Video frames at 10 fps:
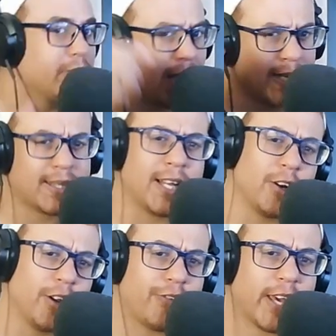and hit that
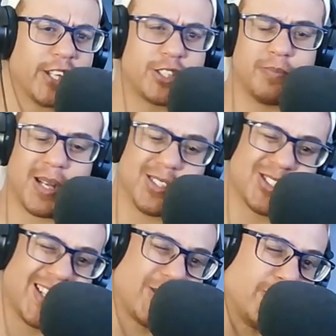notification bell so
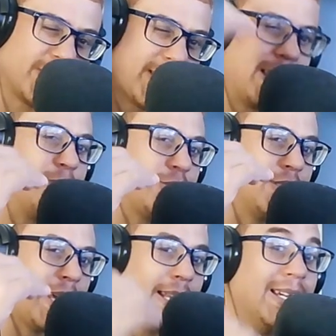that you stay up to
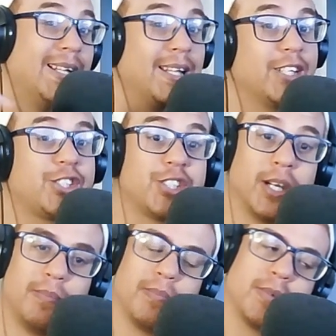date. Let's
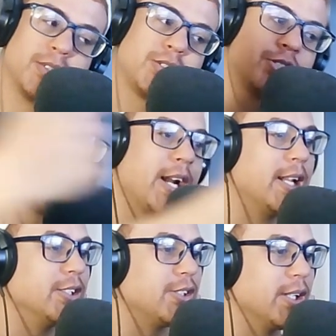jump straight
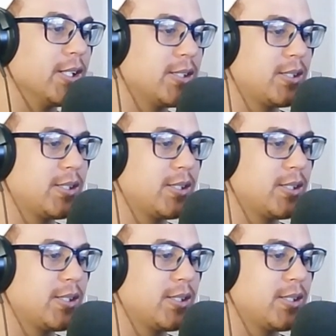into this.